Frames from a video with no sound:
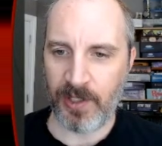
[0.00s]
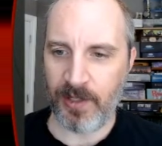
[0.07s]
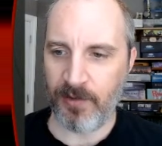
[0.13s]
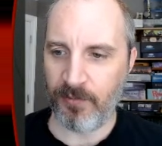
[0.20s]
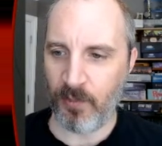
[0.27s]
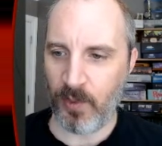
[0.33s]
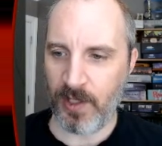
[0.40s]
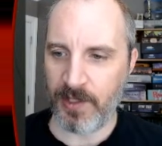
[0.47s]

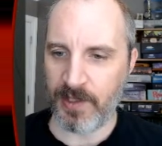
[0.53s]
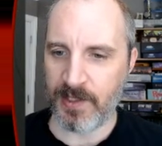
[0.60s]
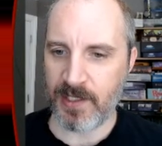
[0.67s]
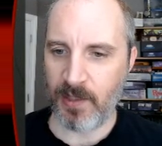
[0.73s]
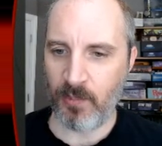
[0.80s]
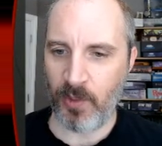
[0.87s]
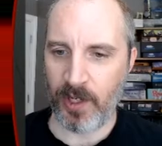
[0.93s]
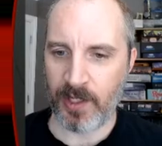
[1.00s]
of one
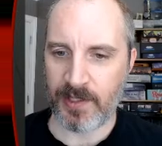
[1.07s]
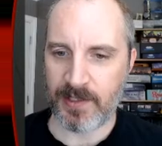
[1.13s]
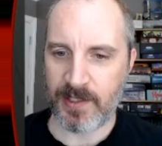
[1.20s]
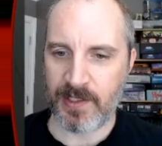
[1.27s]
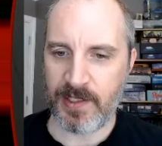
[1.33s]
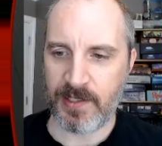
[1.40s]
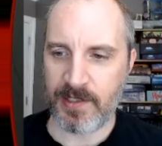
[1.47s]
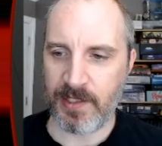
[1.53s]
somewhere, because this
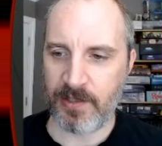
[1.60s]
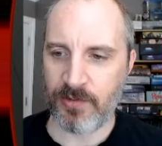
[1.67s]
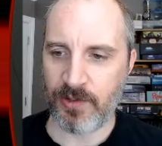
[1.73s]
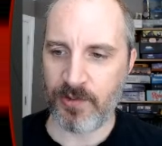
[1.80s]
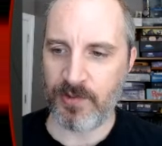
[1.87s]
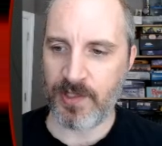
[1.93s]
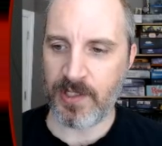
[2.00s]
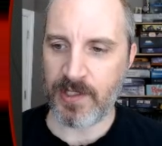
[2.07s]
just
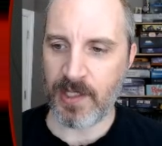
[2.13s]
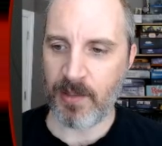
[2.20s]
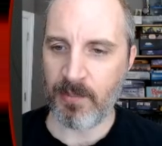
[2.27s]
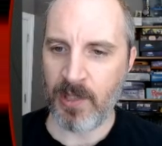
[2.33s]
introduces them.